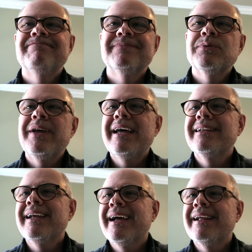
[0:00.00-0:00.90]
So we had to
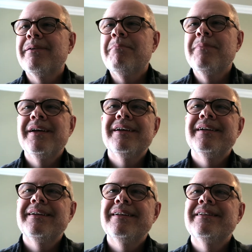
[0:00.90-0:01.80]
kind of
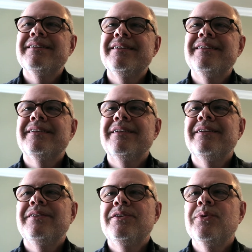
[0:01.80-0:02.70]

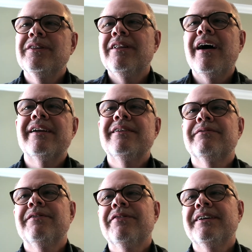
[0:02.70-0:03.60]
do a lot of
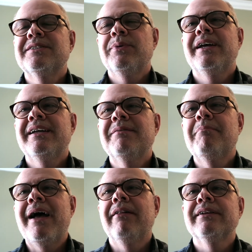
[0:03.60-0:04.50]
different things that we had to
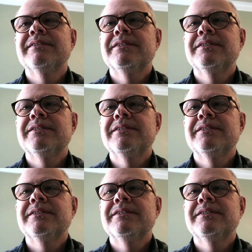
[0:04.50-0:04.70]
balance.